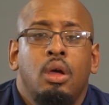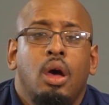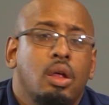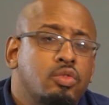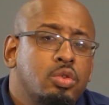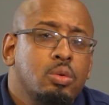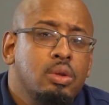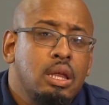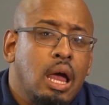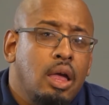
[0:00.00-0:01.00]
A tool
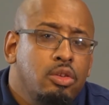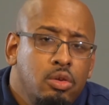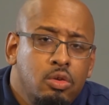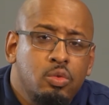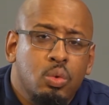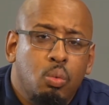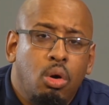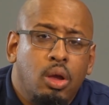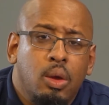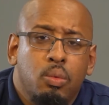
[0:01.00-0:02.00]
that I use when
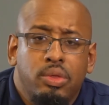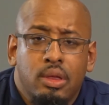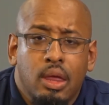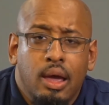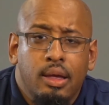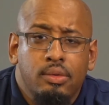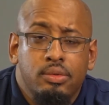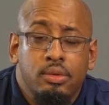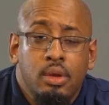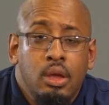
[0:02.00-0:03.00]
working with
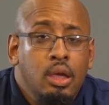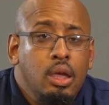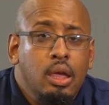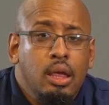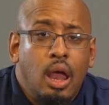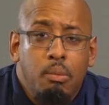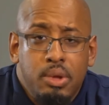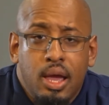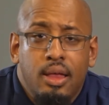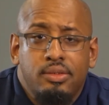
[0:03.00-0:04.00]
clients, and I'll
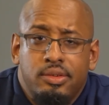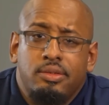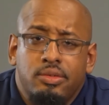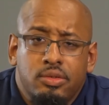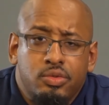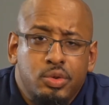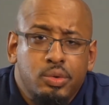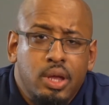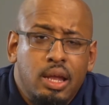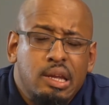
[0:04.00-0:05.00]
be honest, this is a
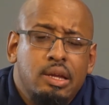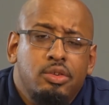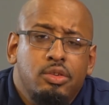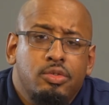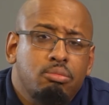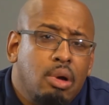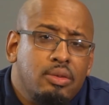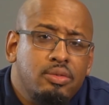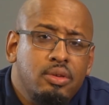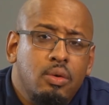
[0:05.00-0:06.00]
tool that I use for
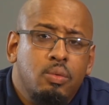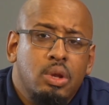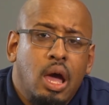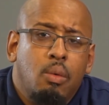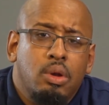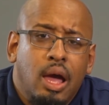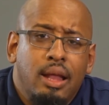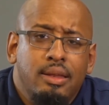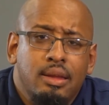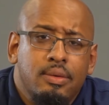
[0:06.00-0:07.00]
myself when I want to
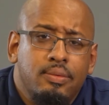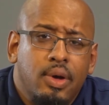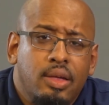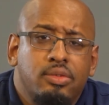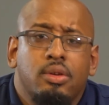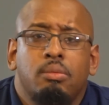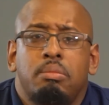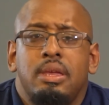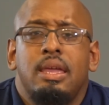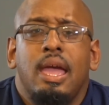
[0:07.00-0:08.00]
identify certain
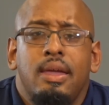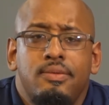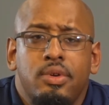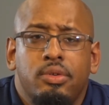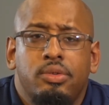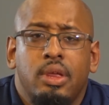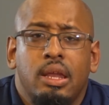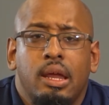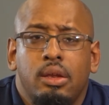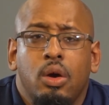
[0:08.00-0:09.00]
behaviors that
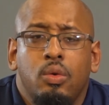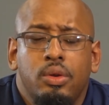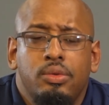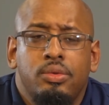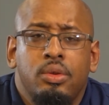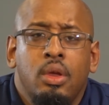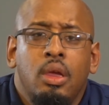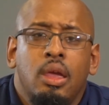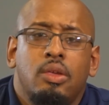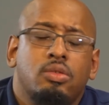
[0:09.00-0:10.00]
I notice,
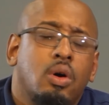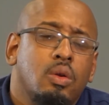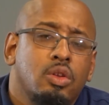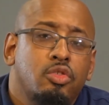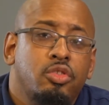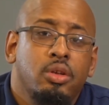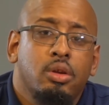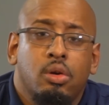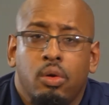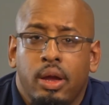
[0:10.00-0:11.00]
is called a
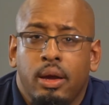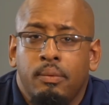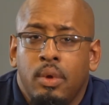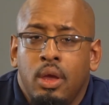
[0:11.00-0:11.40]
Genogram.